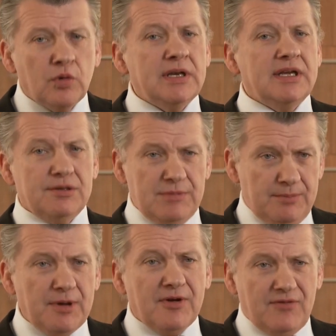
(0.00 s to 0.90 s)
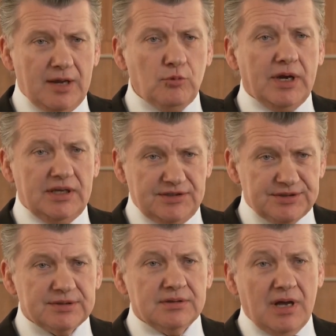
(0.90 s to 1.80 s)
We need a minimum of 8
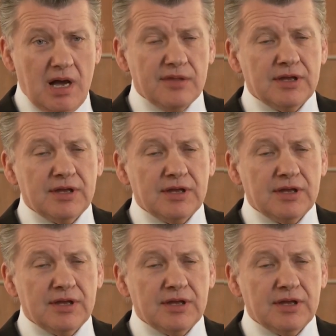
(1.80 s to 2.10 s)
weeks. I